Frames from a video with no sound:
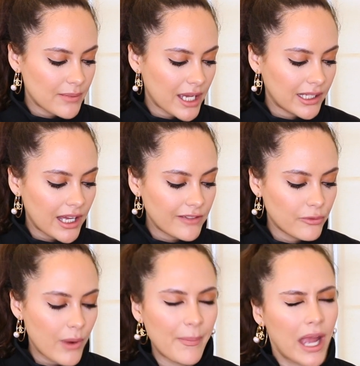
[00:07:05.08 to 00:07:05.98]
in my
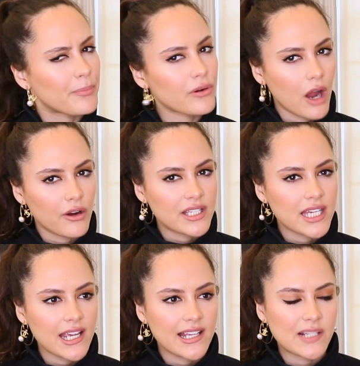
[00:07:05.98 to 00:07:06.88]
life where my
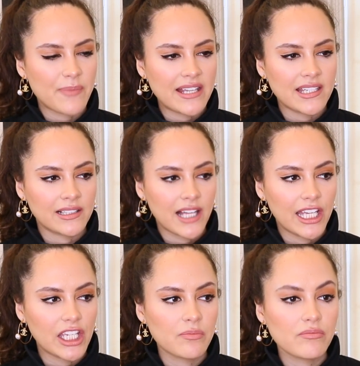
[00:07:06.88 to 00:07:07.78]
priority is spending
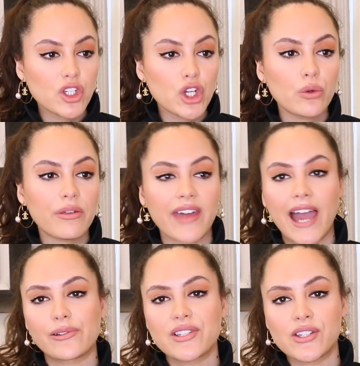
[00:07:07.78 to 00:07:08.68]
like
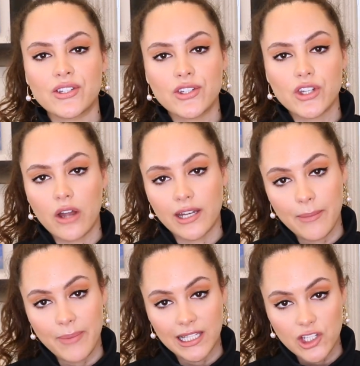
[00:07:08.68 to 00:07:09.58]
2,000 on an
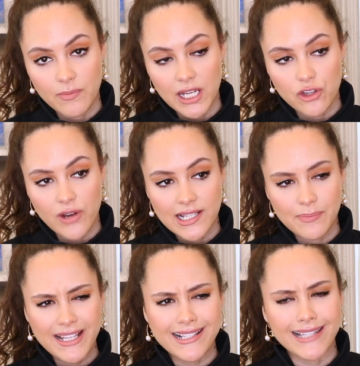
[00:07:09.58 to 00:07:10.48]
embellished mini dress,
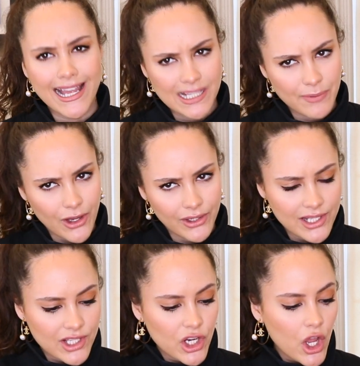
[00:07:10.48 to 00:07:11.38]
because let's be
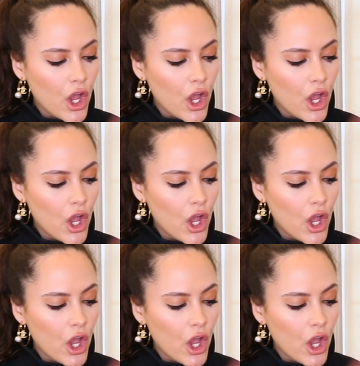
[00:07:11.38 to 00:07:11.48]
honest,